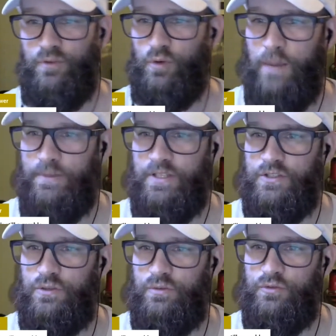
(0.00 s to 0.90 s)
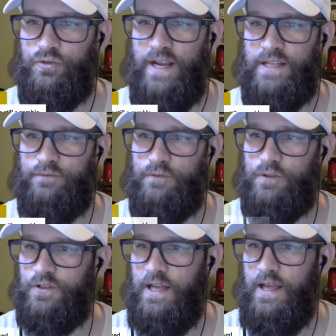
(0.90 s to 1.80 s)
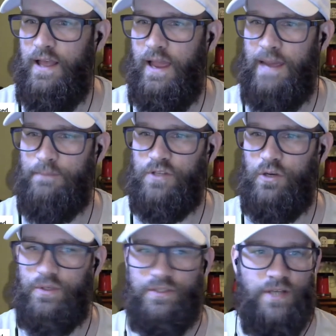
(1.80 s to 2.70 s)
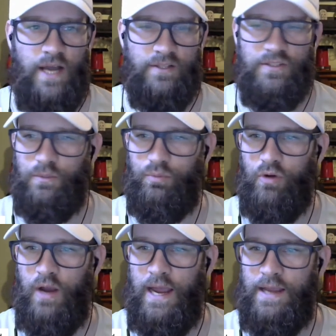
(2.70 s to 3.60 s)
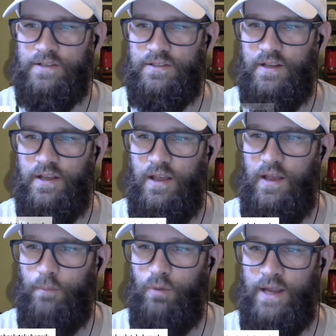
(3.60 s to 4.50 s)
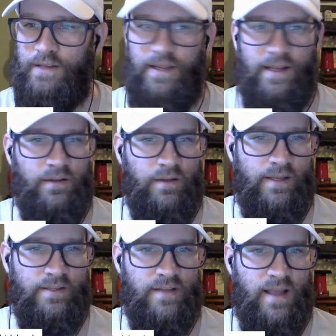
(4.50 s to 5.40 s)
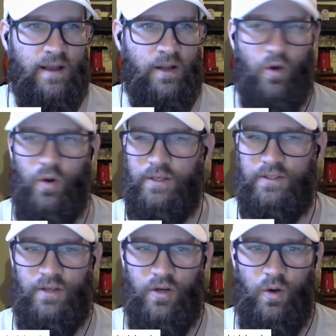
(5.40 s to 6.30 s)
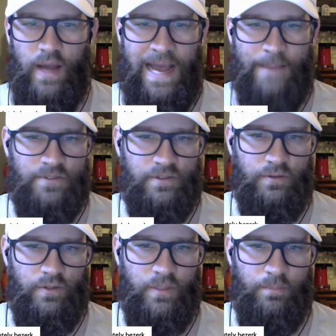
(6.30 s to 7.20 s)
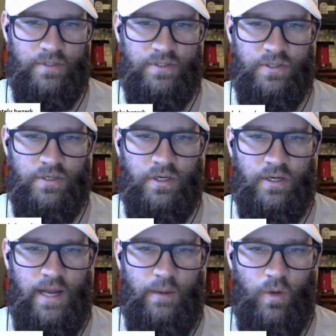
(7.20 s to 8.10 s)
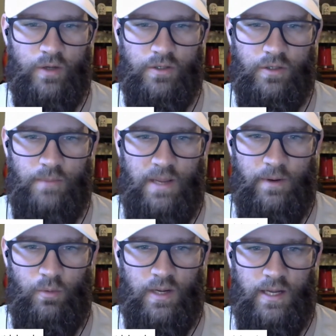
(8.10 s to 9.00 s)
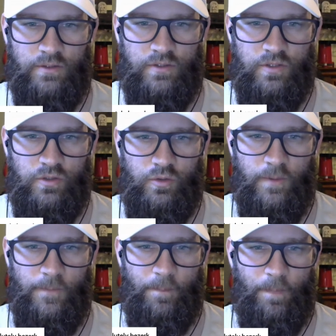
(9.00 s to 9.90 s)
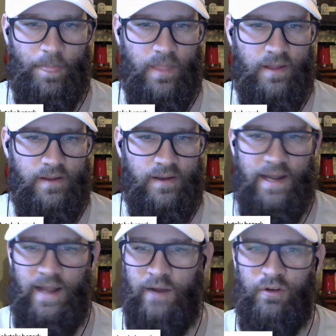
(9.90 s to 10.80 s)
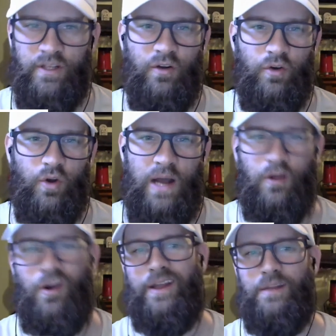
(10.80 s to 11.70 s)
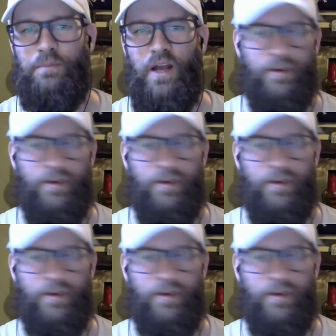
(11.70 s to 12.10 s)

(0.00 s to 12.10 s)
competition or through transfers. Amzo is not surprised. Brian Daigle is going to go absolutely berserk. I wonder maybe what I'll do. I really don't know how long I can be on